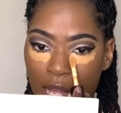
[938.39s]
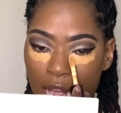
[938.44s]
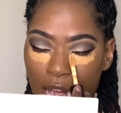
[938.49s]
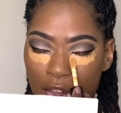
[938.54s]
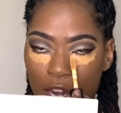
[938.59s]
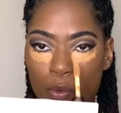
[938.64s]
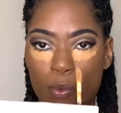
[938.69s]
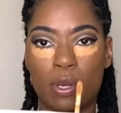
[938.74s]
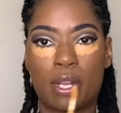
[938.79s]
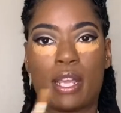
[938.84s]
I
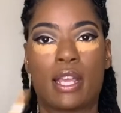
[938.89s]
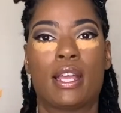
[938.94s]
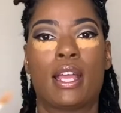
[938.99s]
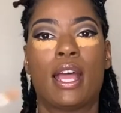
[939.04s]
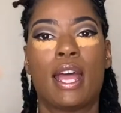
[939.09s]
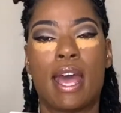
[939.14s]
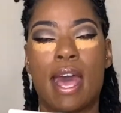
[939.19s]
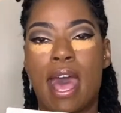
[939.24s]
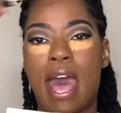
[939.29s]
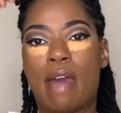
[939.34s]
don't wanna
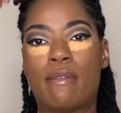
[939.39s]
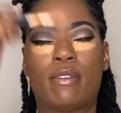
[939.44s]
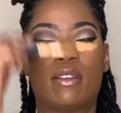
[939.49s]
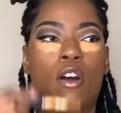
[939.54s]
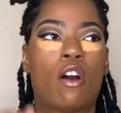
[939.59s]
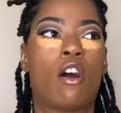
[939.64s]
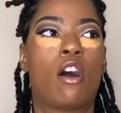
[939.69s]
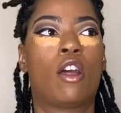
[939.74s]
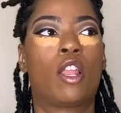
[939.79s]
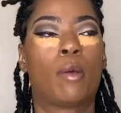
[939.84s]
have it
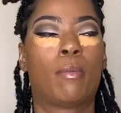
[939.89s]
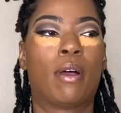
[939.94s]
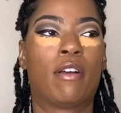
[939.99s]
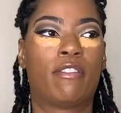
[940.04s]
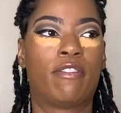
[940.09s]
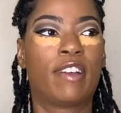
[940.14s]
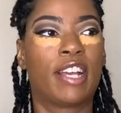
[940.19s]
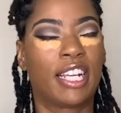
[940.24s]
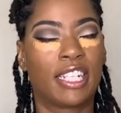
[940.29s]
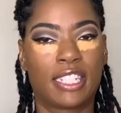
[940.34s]
all on my
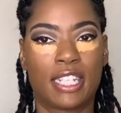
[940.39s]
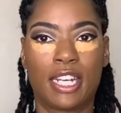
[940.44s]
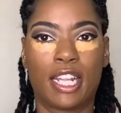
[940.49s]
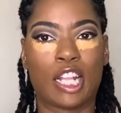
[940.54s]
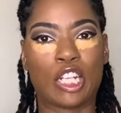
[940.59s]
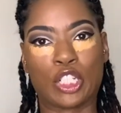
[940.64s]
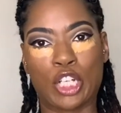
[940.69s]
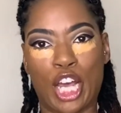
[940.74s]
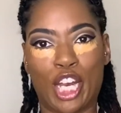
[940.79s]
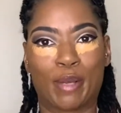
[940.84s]
face and
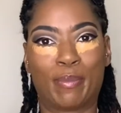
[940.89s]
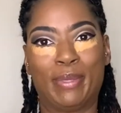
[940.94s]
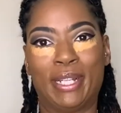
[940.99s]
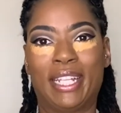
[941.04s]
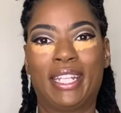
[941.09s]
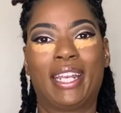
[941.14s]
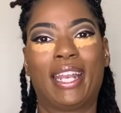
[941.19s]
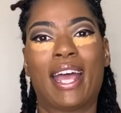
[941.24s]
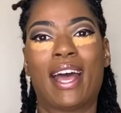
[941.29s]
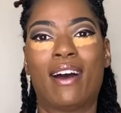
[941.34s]
then try to
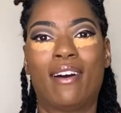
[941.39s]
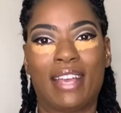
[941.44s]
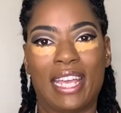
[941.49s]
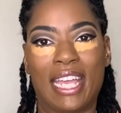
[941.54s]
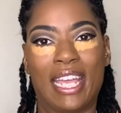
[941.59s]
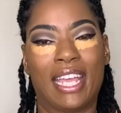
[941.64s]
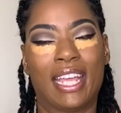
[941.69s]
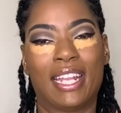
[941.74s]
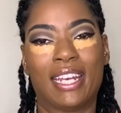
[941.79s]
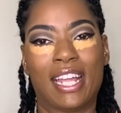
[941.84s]
blend it out
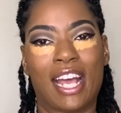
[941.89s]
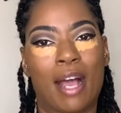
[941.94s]
and